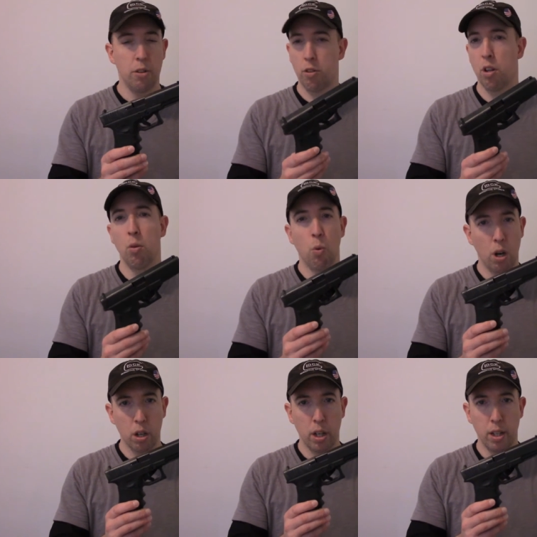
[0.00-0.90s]
it's going to
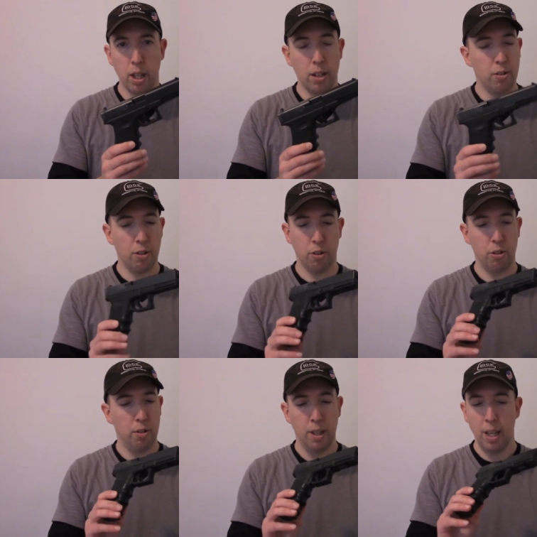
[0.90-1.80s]
work. It, it's
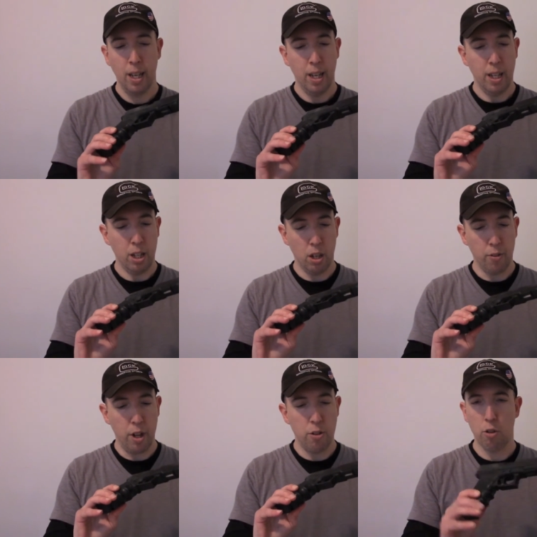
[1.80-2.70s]
just, you
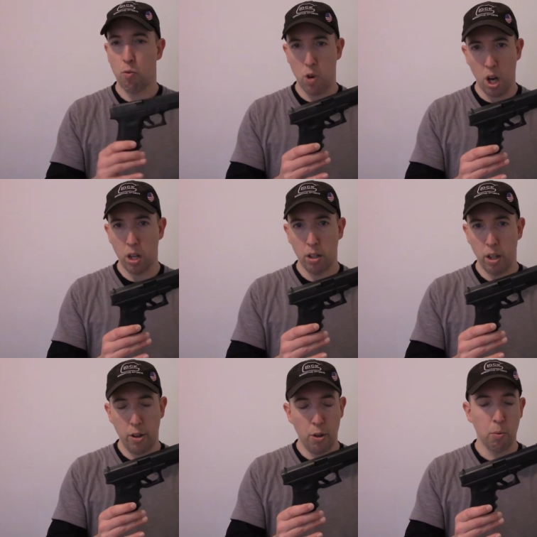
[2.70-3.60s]
know, they just run.
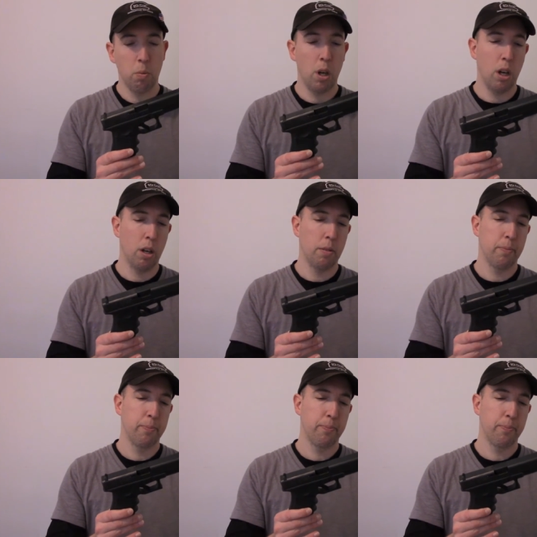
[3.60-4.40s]
They do. Um,